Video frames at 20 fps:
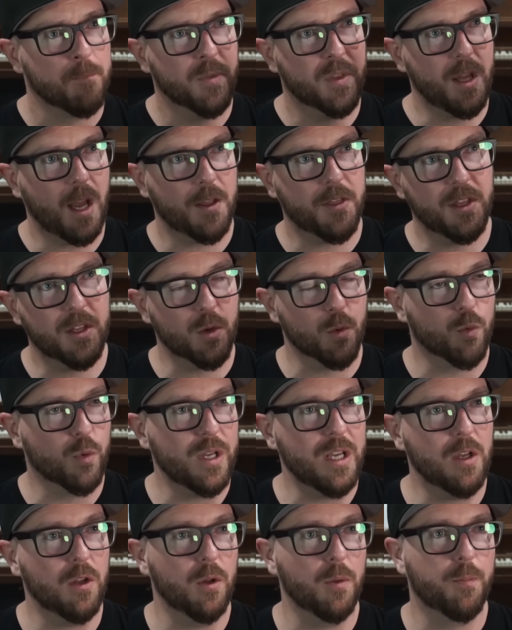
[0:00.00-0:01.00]
I think the
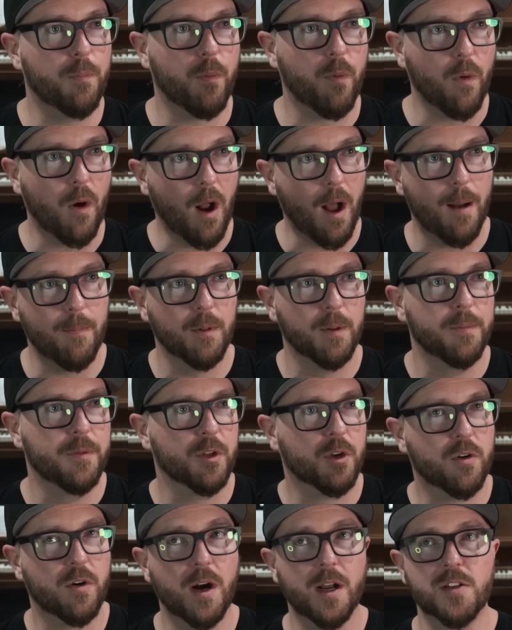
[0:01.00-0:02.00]
real problem, the
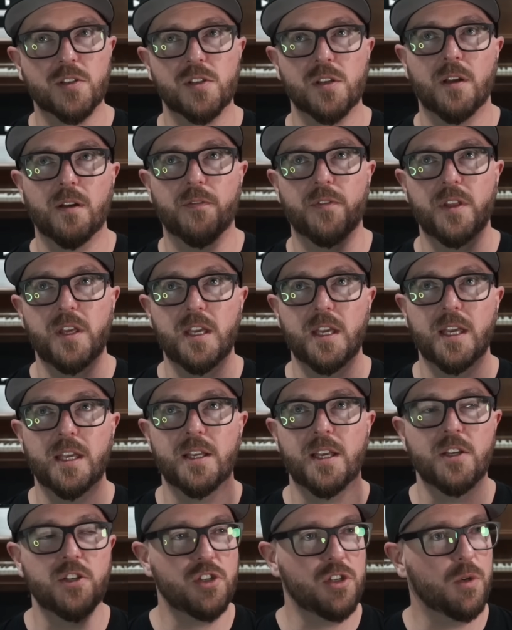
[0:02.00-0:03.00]
crux of the
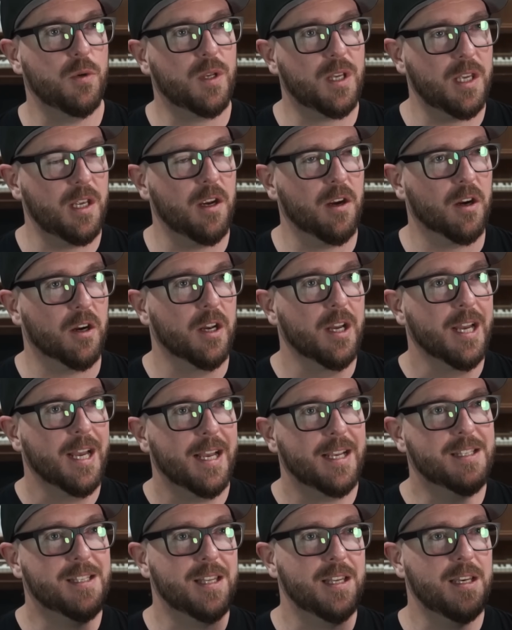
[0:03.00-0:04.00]
issue here,
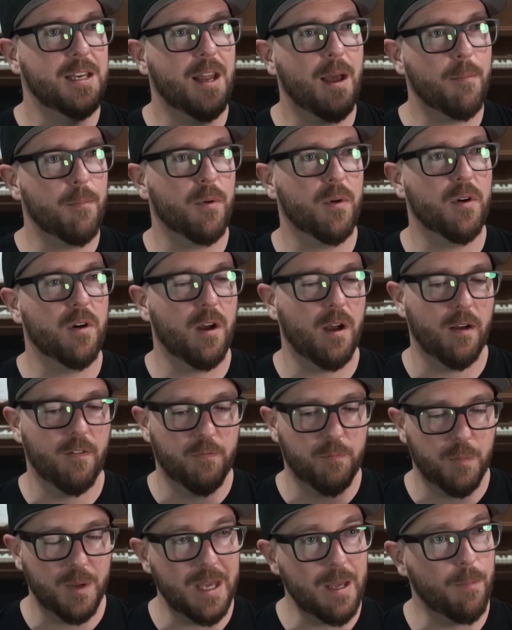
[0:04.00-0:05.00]
is the number
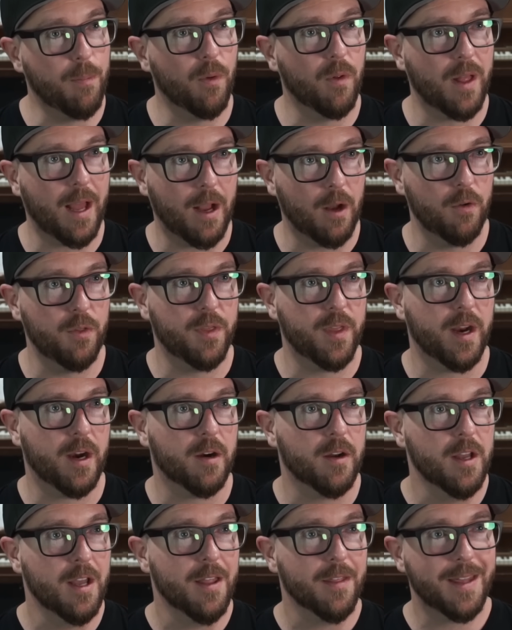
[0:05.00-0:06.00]
of people out
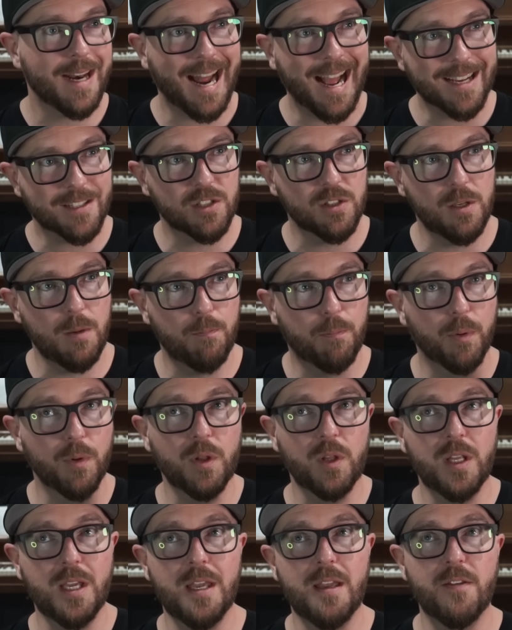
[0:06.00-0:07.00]
there that actually
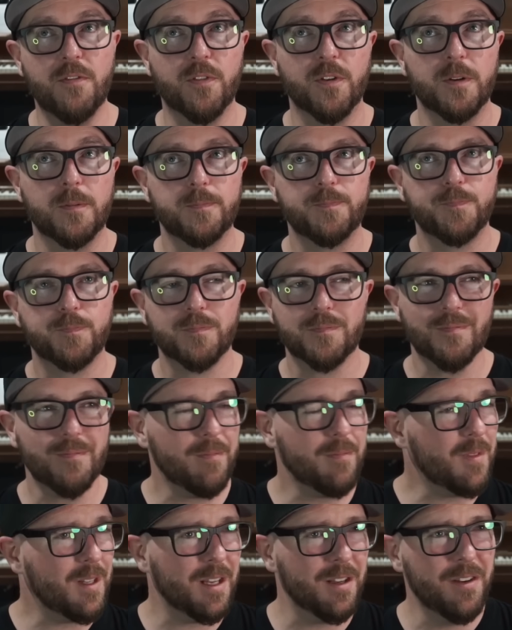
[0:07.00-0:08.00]
believe
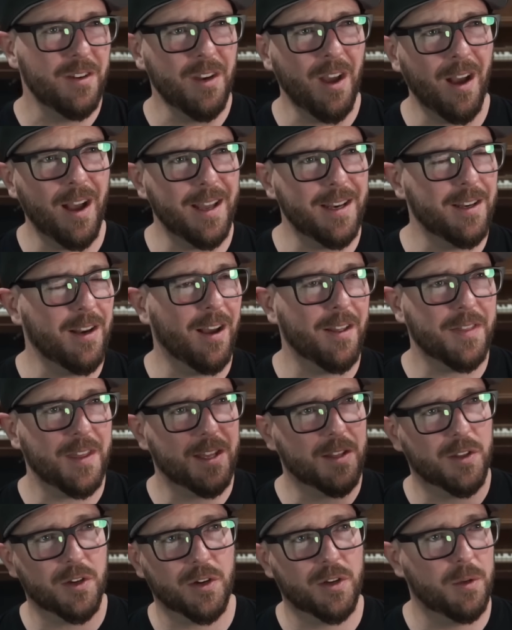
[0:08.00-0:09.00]
Not
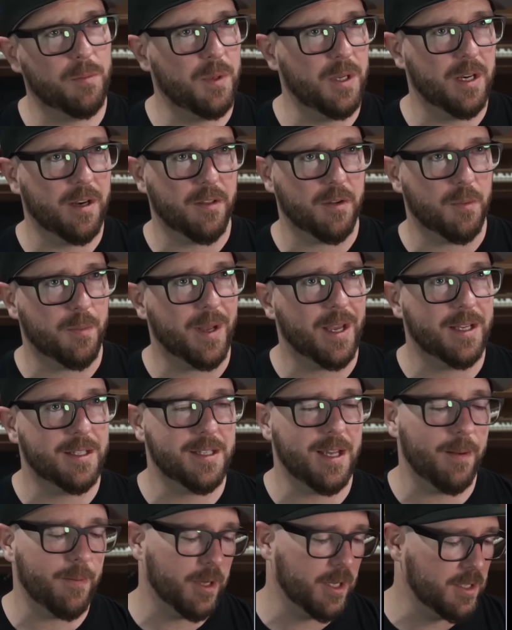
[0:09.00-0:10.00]
that there could be another
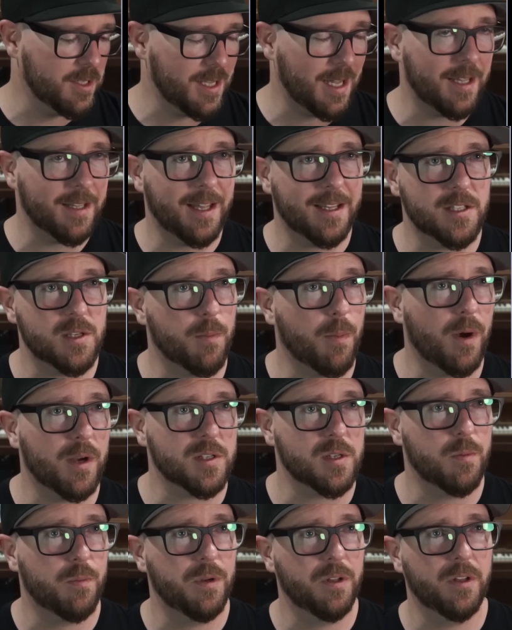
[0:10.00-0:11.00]
pandemic, because that's a
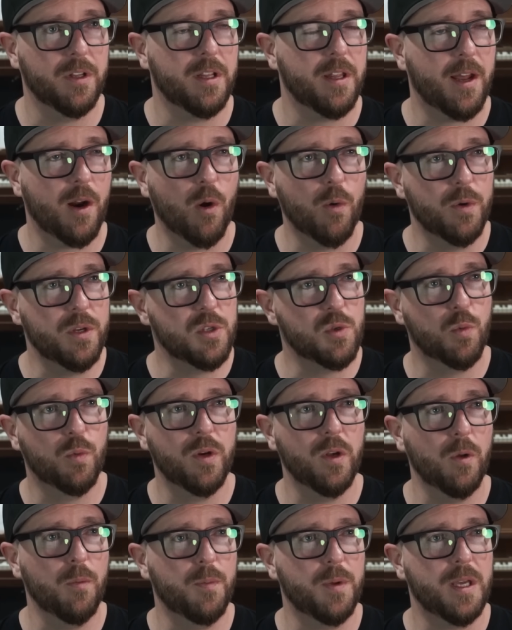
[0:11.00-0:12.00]
possibility that always
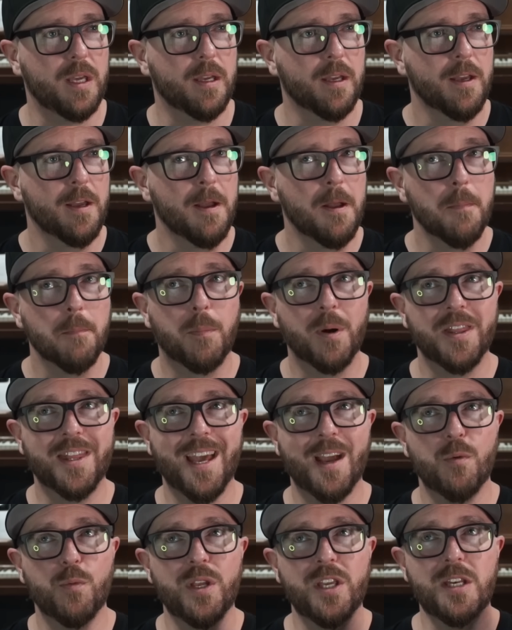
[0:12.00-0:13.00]
will be, but
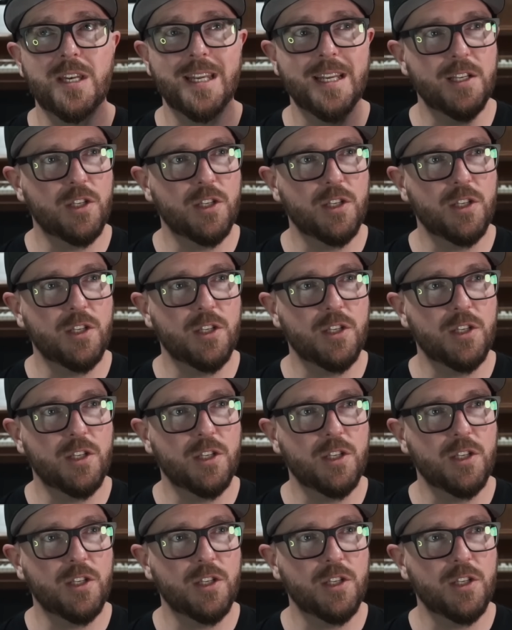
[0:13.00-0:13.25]
that we need